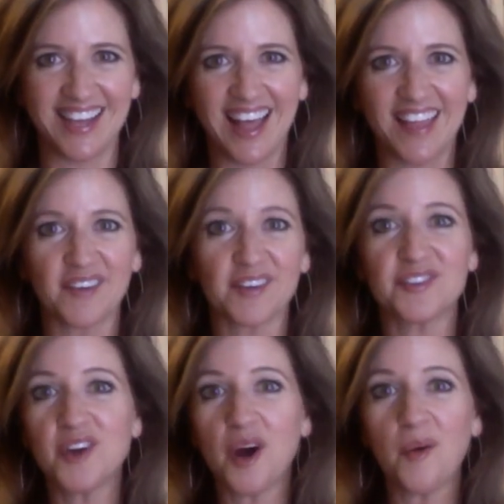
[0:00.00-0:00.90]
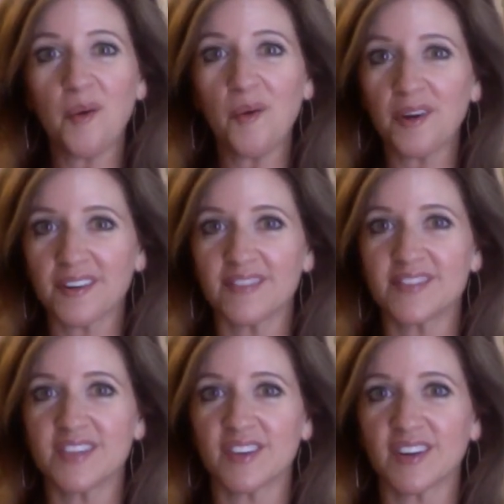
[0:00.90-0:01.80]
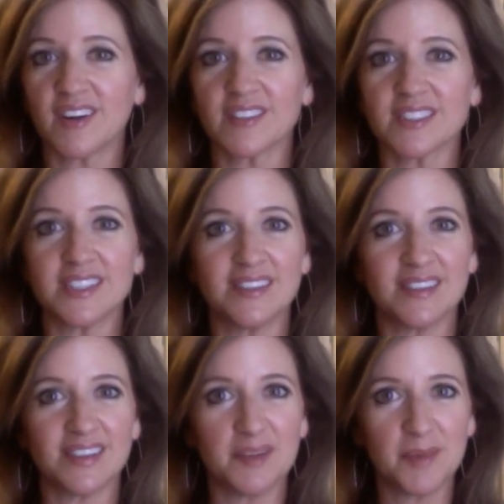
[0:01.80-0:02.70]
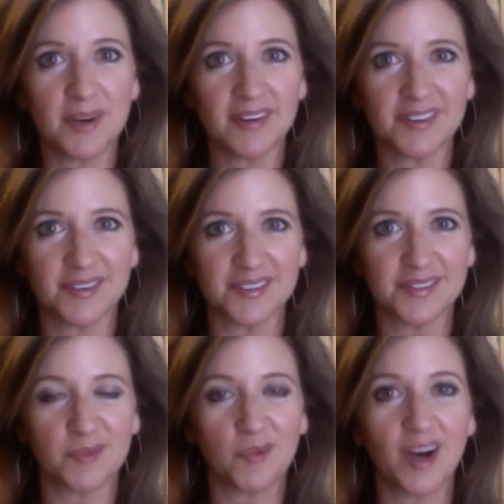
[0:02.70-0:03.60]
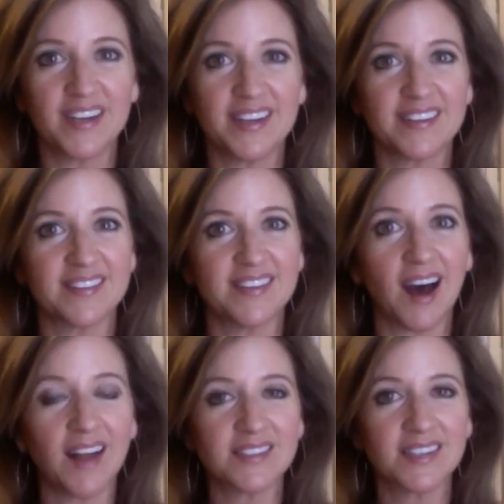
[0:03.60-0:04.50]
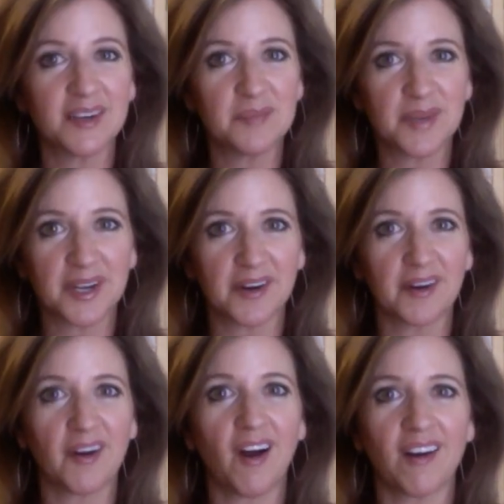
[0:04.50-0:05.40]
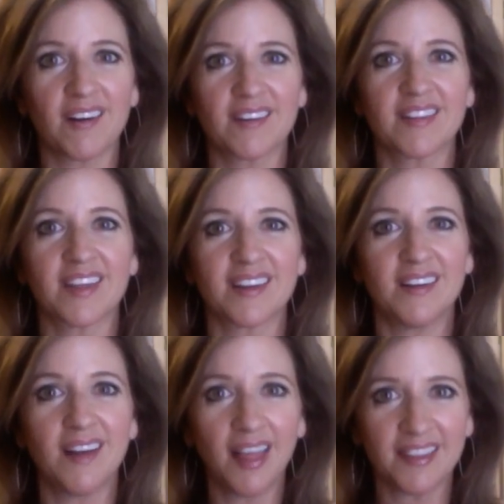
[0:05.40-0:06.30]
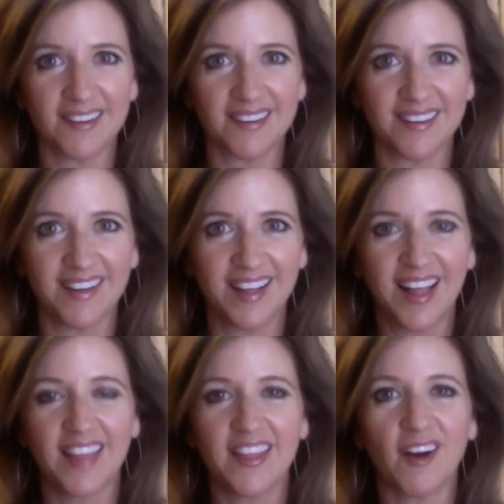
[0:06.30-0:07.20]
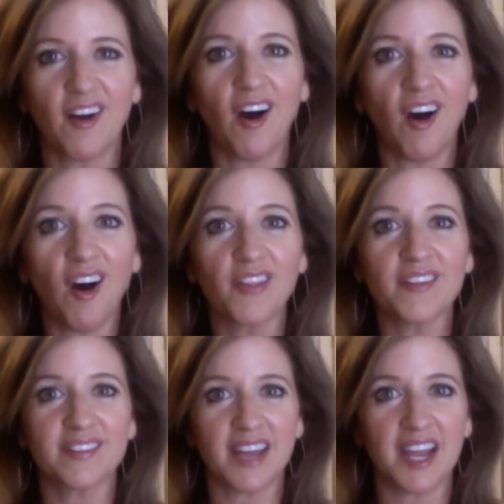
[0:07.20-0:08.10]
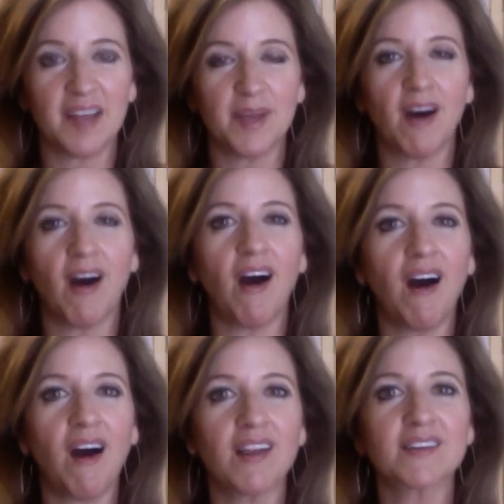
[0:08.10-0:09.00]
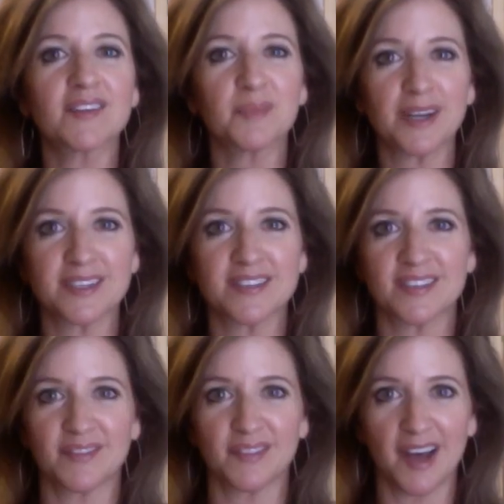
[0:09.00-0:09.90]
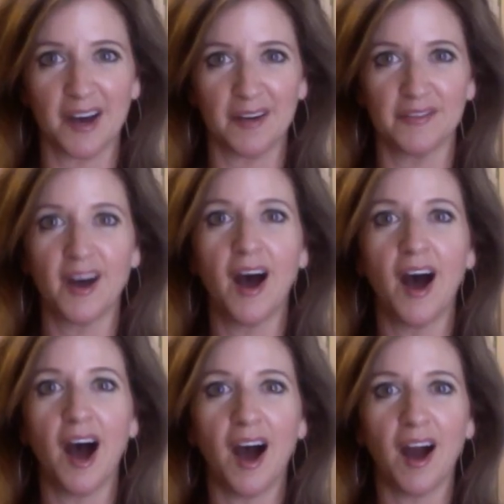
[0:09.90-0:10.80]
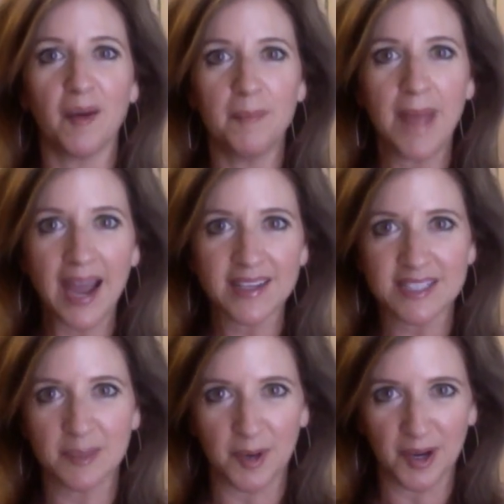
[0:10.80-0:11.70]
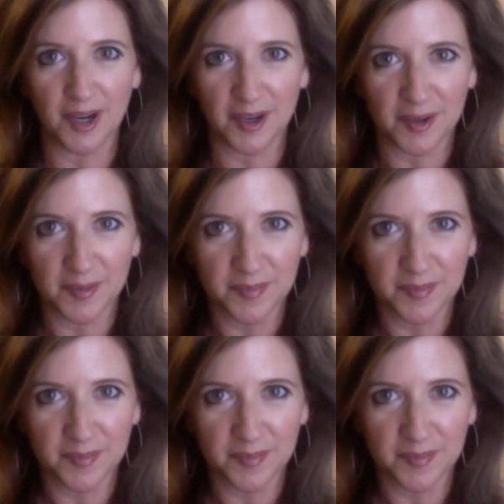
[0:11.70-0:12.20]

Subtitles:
there is no order of difficulty in miracles. One is not bigger or harder than another. They are all the same, and all expressions of love are maximal.